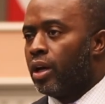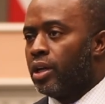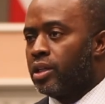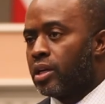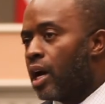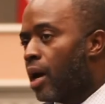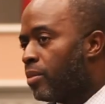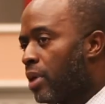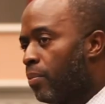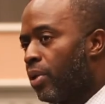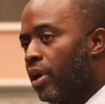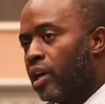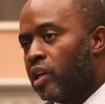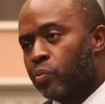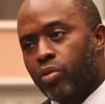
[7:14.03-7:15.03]
A job that
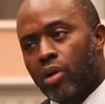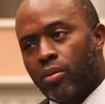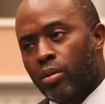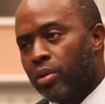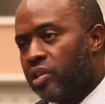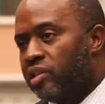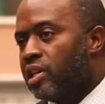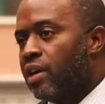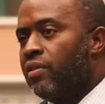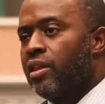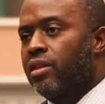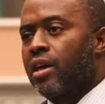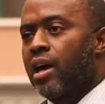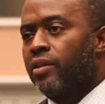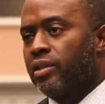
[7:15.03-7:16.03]
pays probably
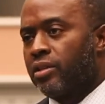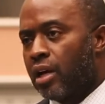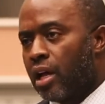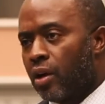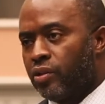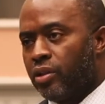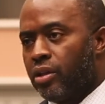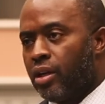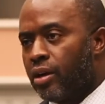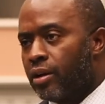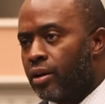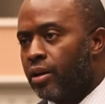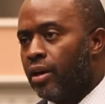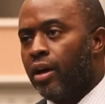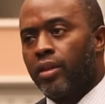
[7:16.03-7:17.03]
$70,000 a
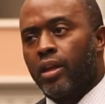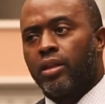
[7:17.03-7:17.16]
year,